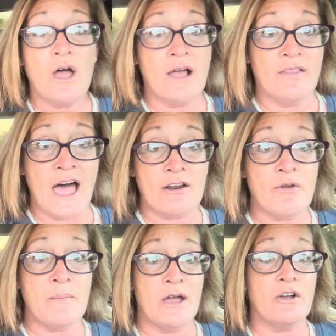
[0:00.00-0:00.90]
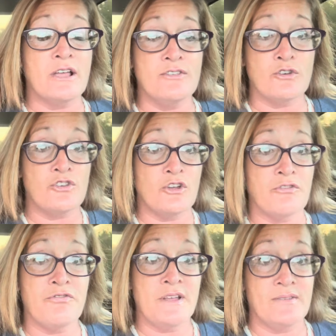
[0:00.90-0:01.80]
A lot of Americans are still
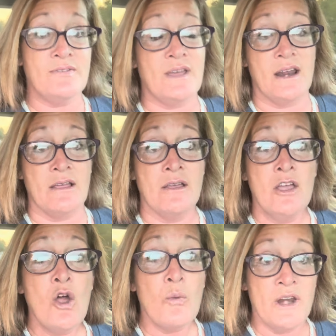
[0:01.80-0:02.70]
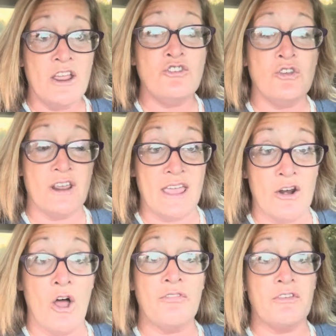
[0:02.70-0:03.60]
fence sitting. We need you to
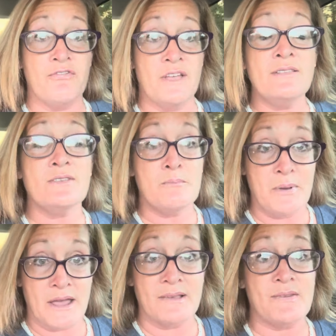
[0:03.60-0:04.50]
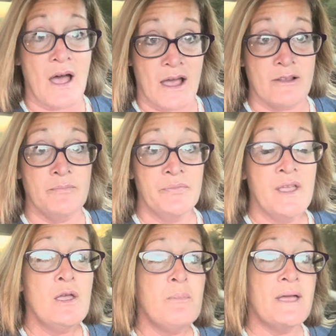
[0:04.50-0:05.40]
get off the fence and pick a side.
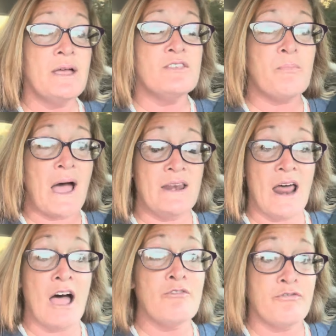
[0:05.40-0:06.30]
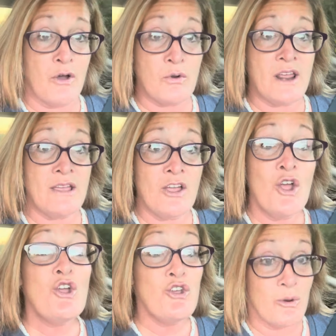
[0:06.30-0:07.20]
Because by not
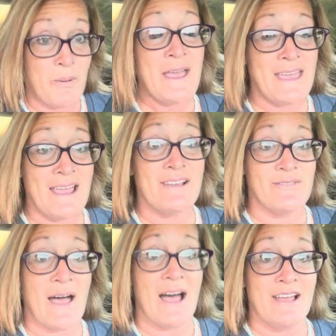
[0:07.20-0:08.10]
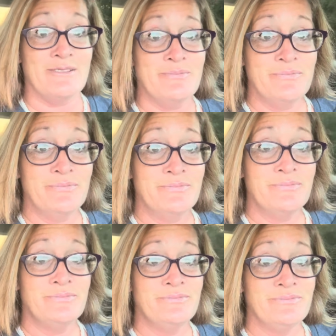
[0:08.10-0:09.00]
voting, you're picking a side.
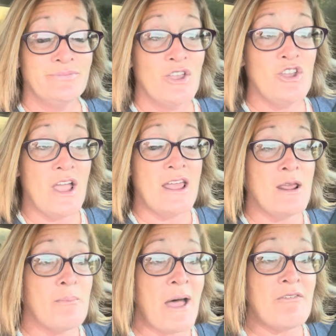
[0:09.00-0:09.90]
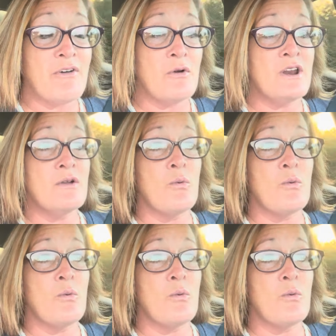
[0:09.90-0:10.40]
And then by voting